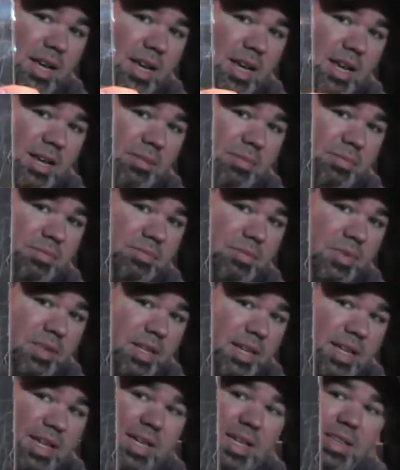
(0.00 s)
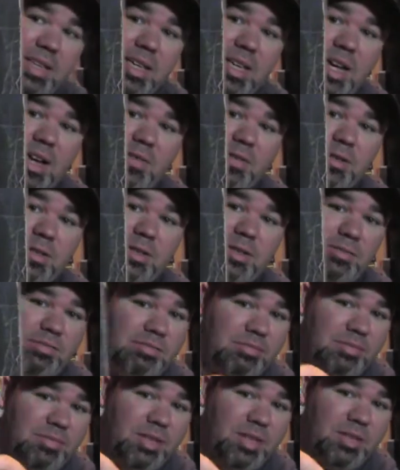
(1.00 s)
Again, the cover
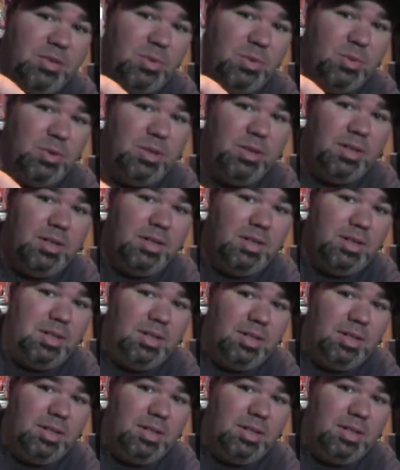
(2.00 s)
is worn,